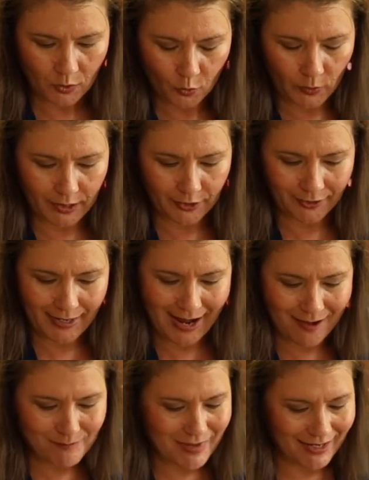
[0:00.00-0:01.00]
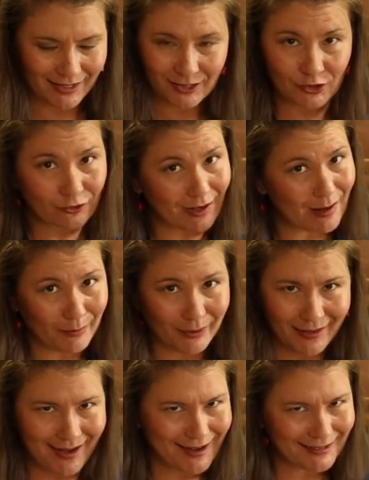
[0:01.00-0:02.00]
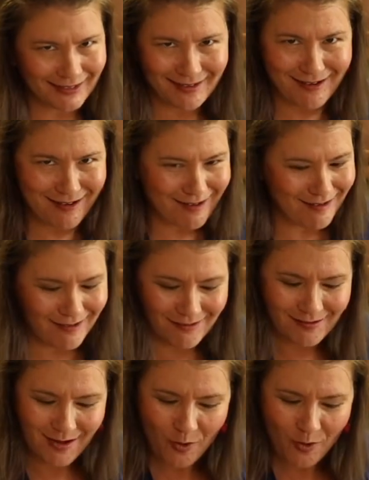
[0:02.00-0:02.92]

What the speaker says: We are not making scrambled eggs, y'all.